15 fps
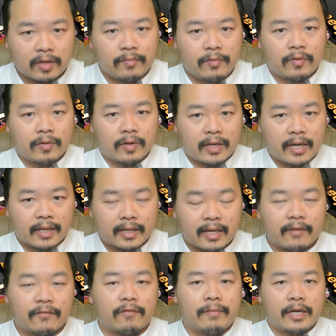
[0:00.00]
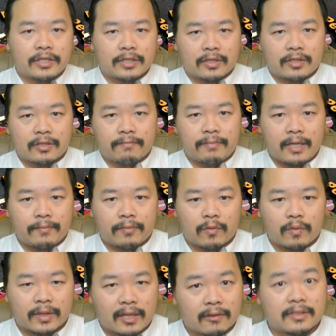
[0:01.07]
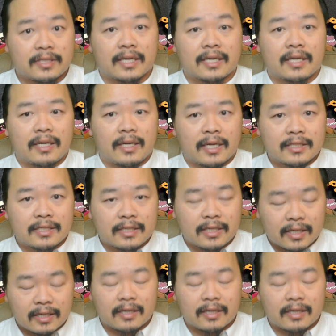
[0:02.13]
communicate that information to people without second guessing it,